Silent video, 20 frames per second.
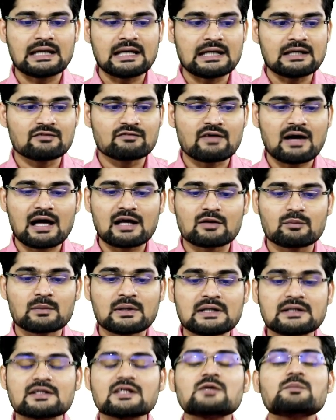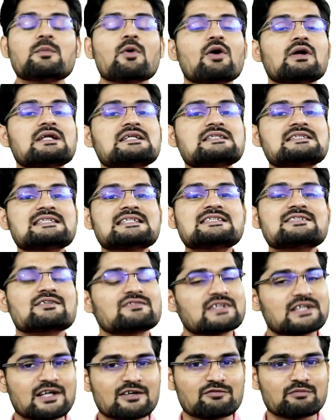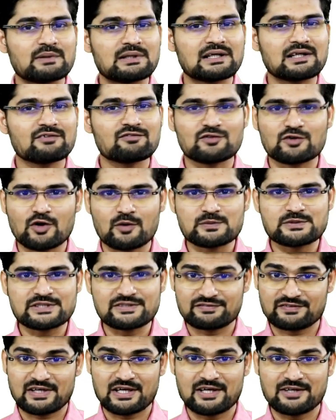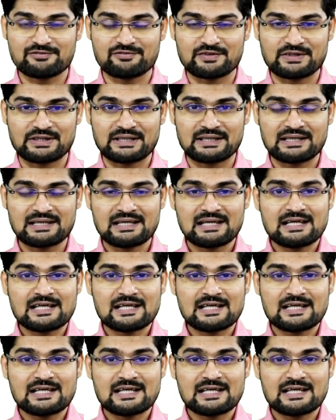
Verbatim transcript: environmental policies of the government if you observe carefully.